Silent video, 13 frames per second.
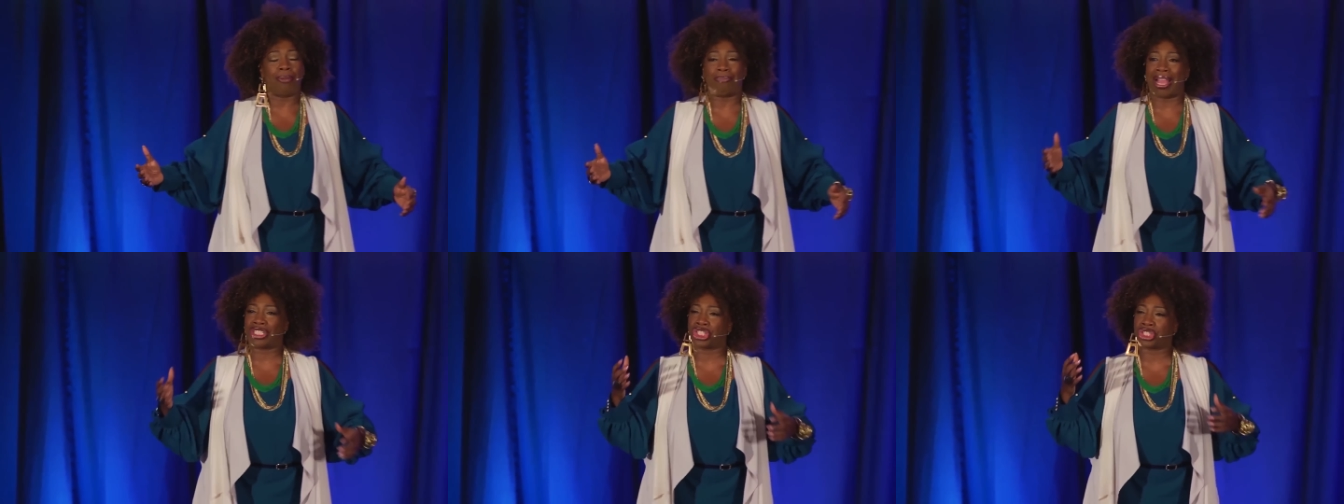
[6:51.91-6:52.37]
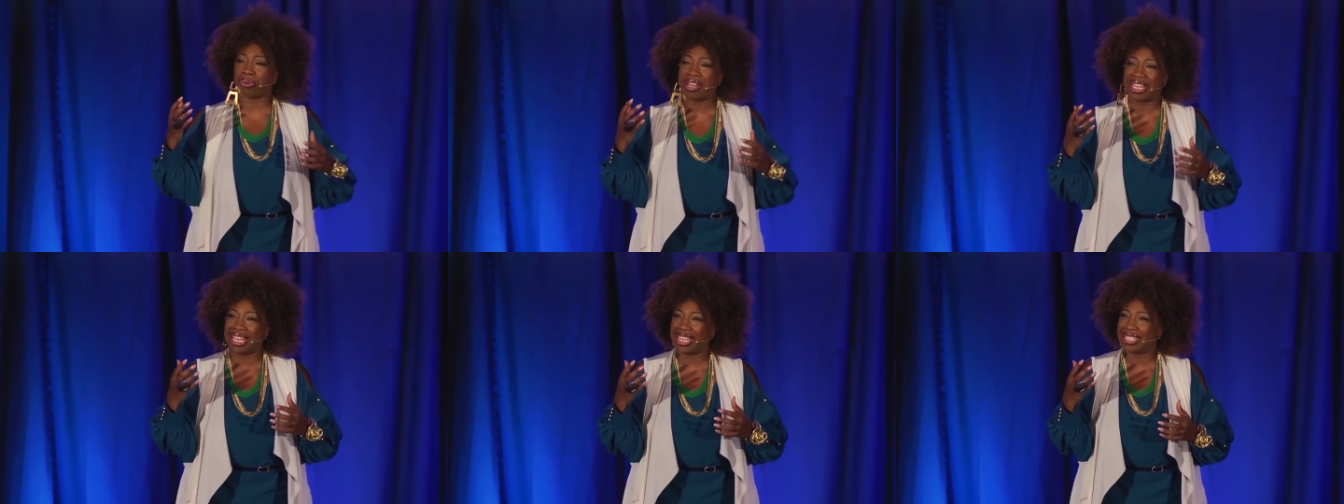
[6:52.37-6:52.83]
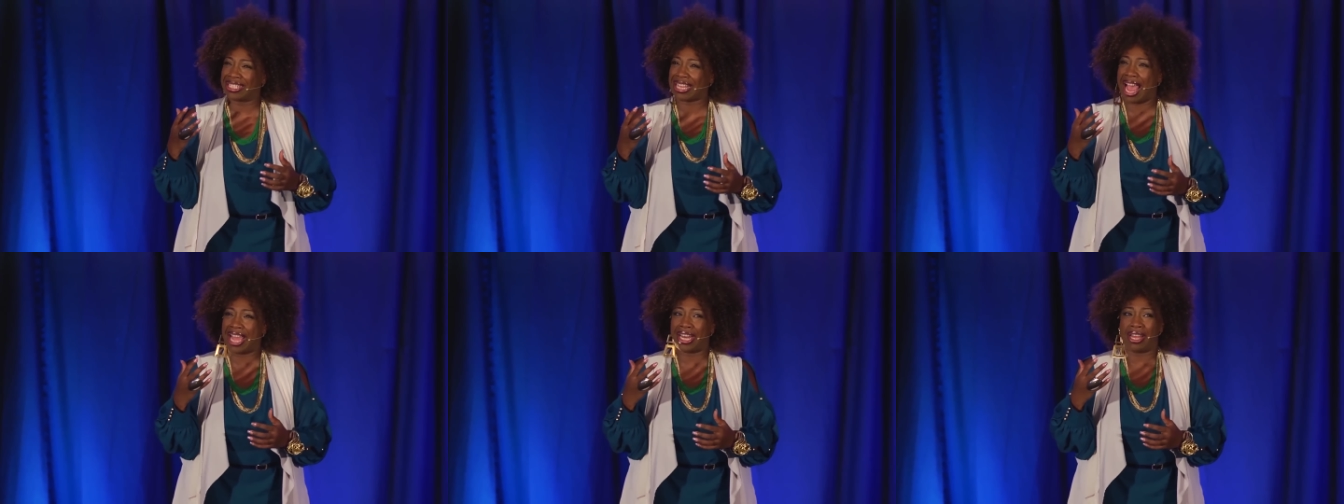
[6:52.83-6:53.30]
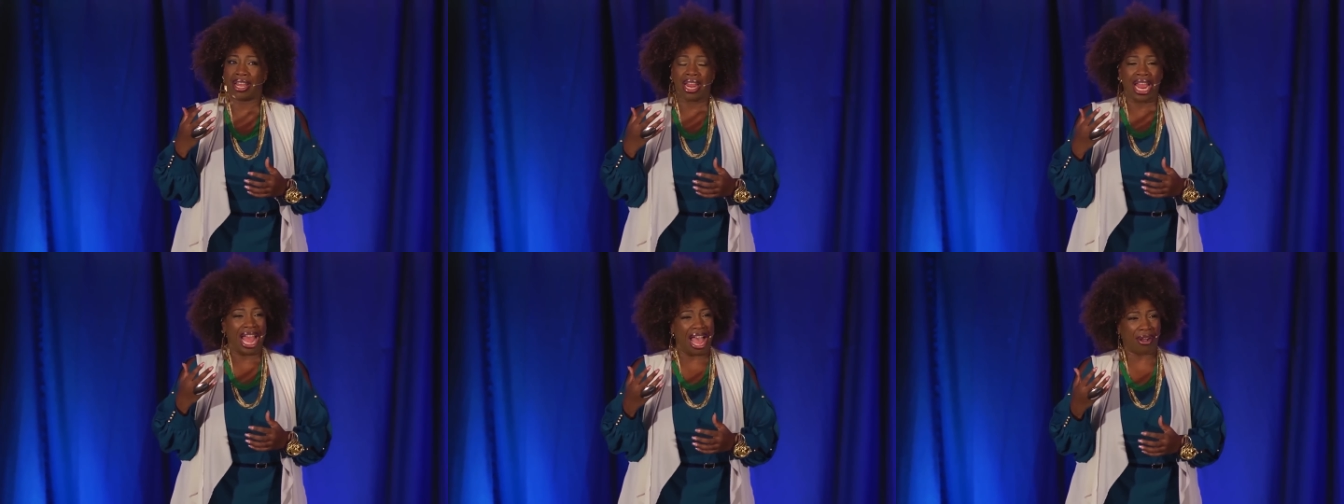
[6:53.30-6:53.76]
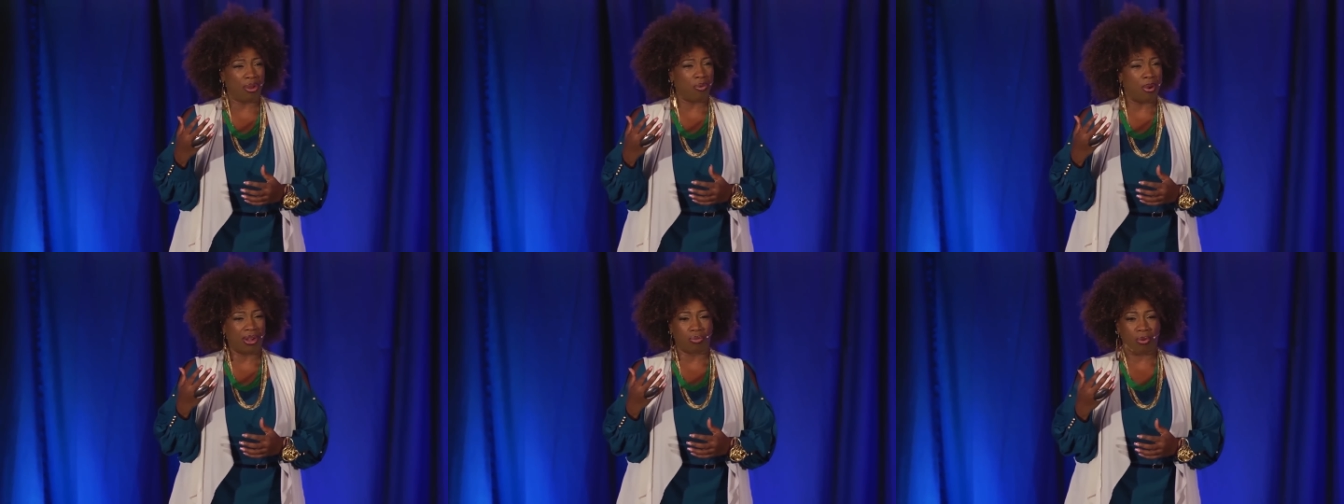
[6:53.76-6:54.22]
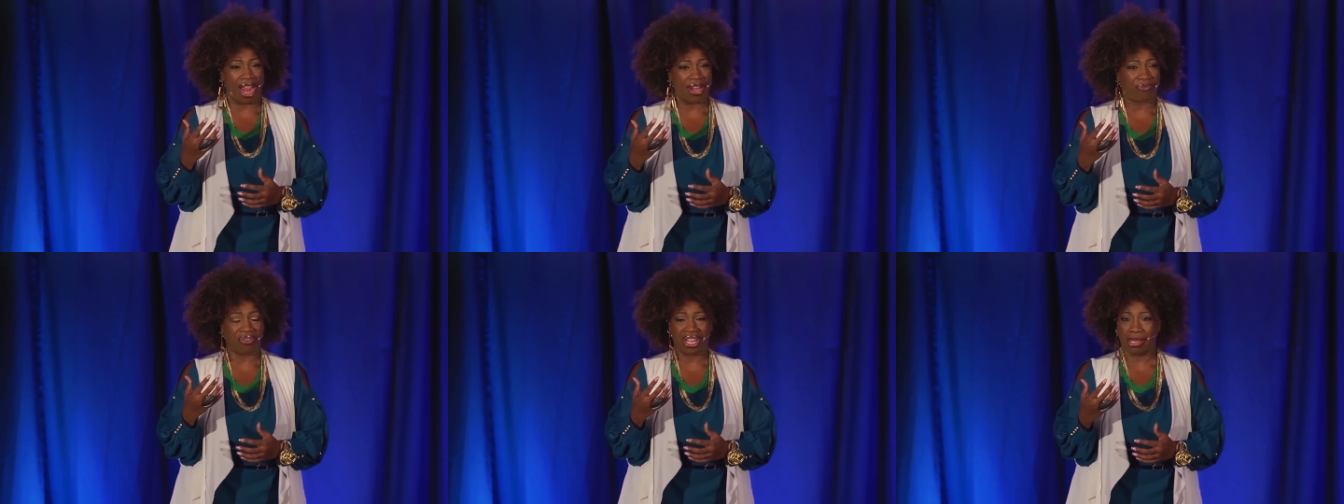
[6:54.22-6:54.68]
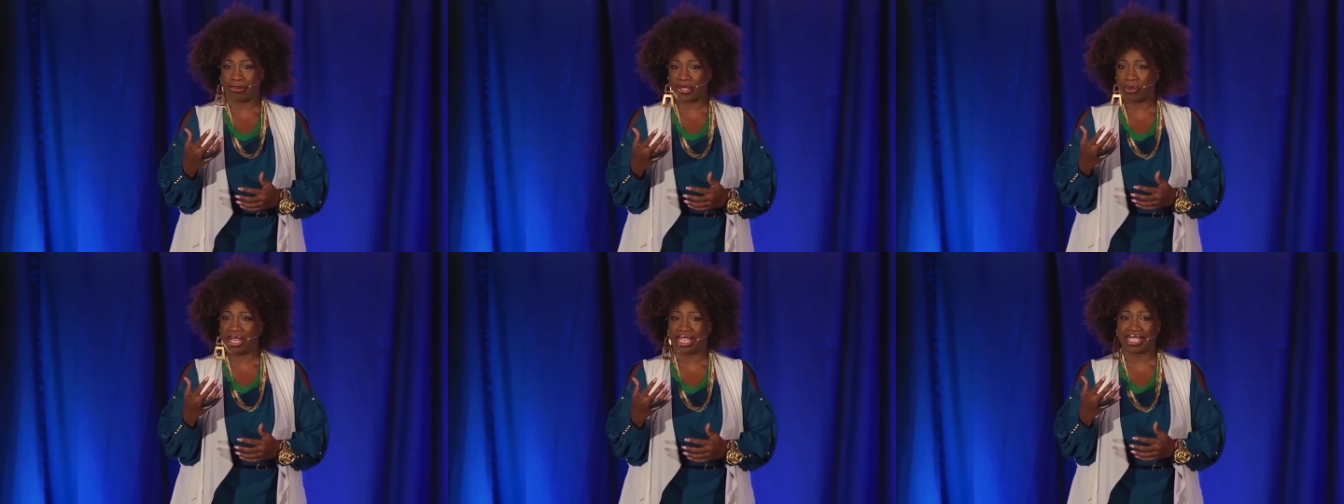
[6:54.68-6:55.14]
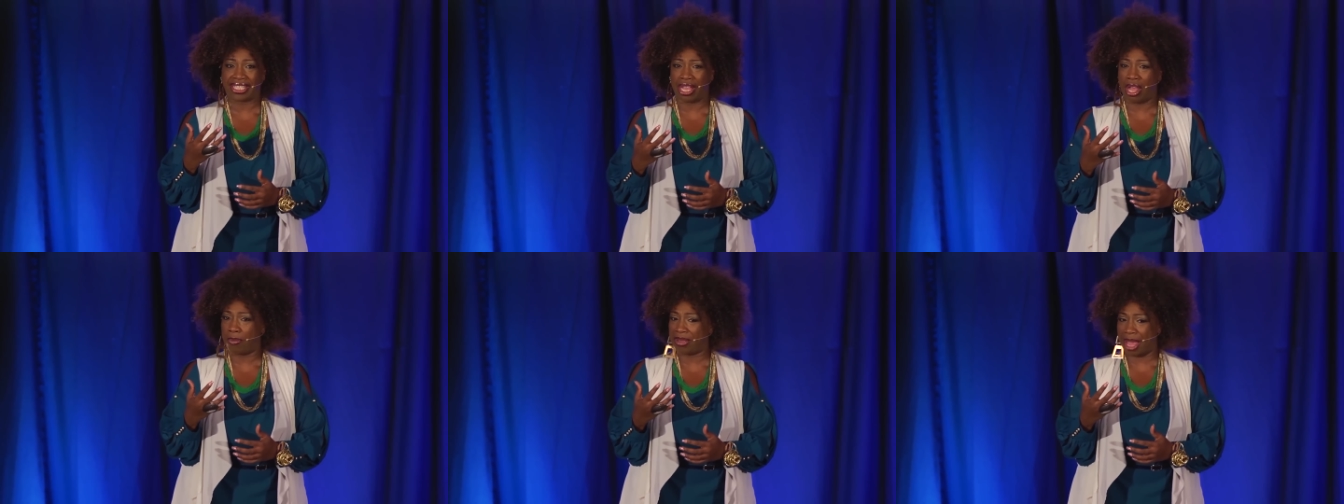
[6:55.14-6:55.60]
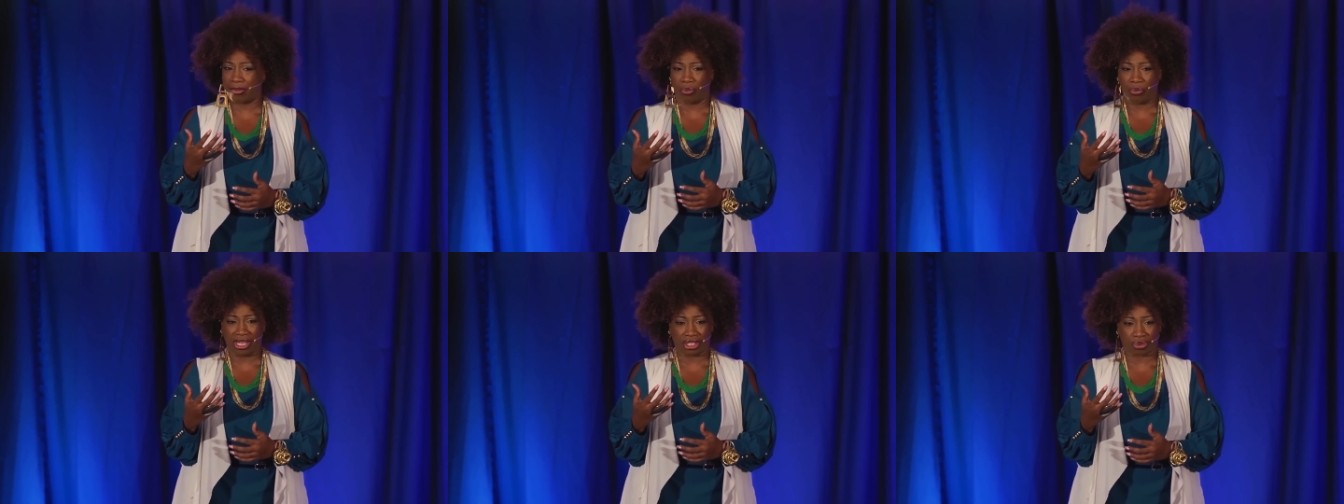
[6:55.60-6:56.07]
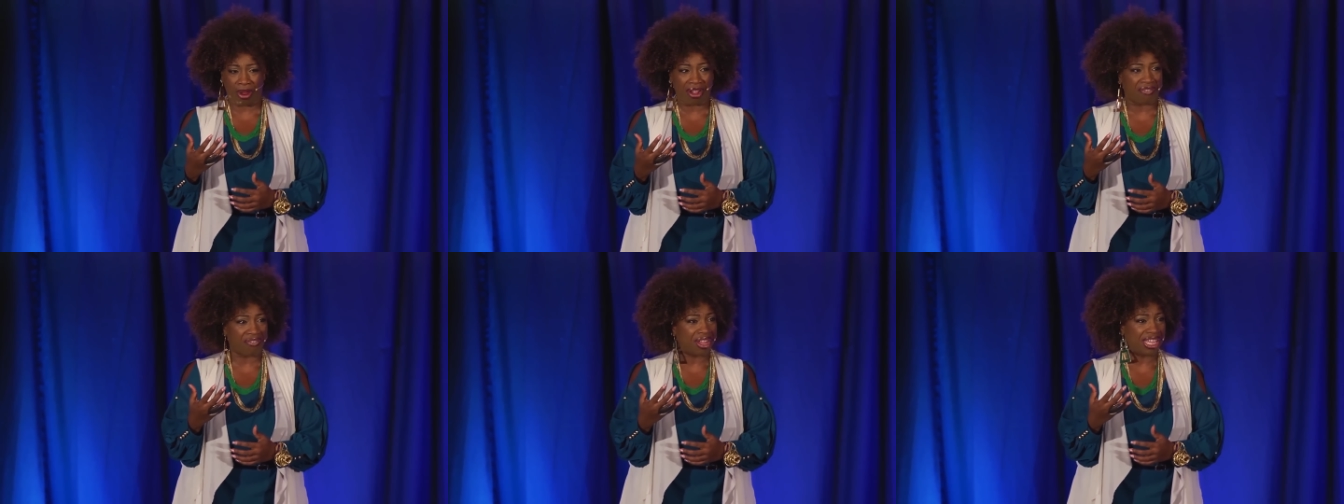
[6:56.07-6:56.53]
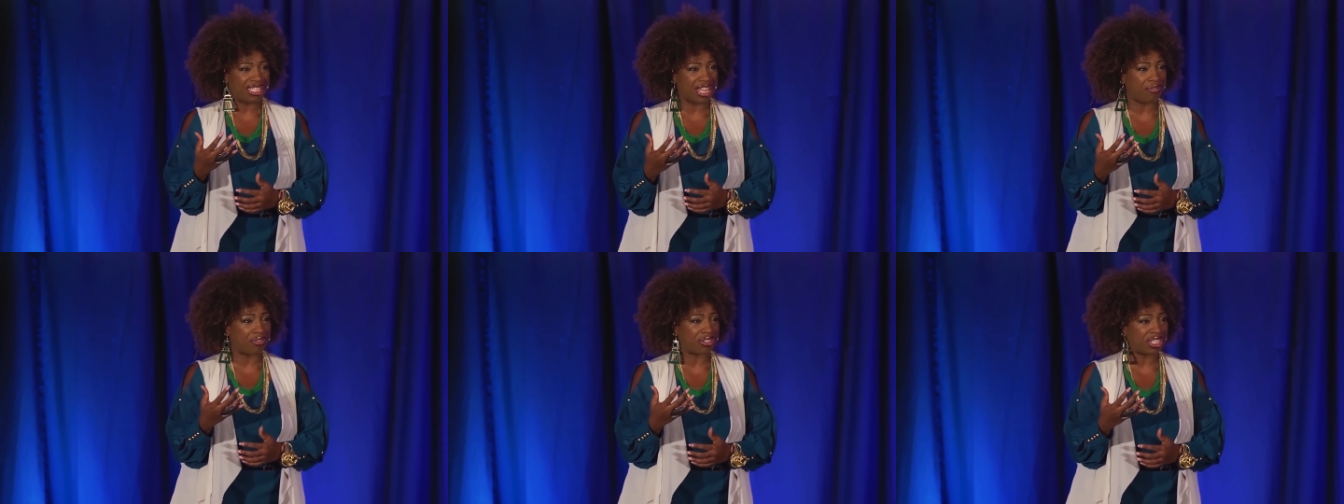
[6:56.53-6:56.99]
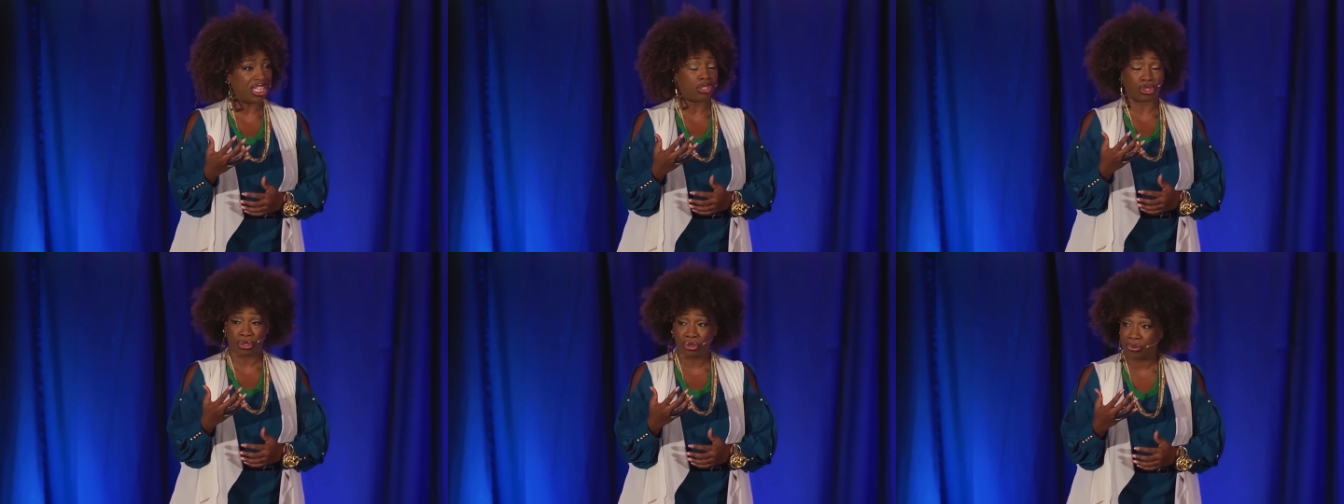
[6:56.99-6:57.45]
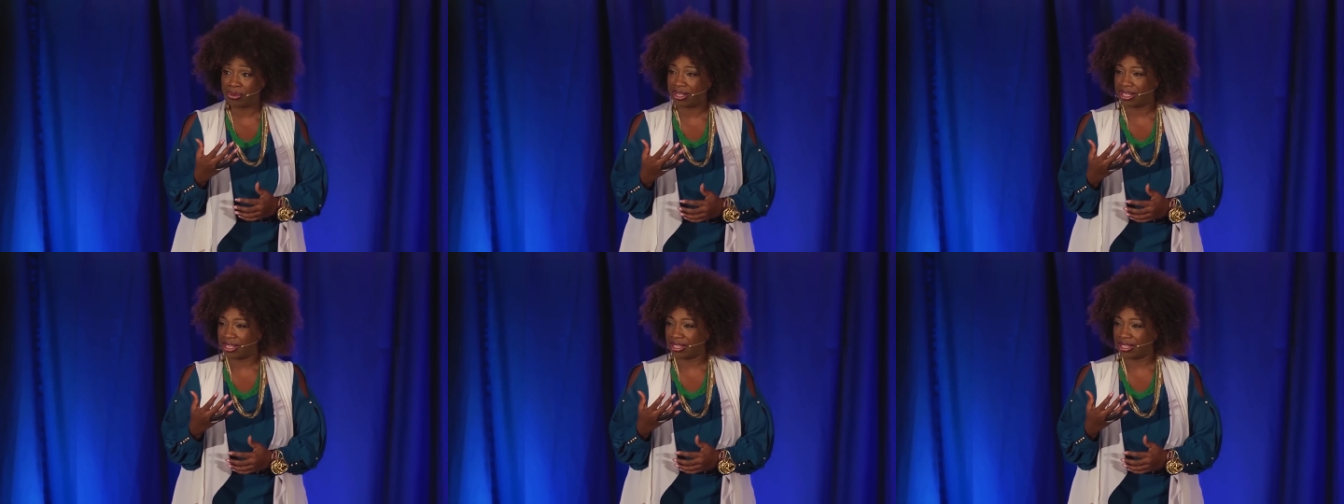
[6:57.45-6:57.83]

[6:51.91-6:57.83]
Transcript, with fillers: and my shrinking inside of, I don't want to write for him so he can tell me I'm the weakest writer he's ever seen too.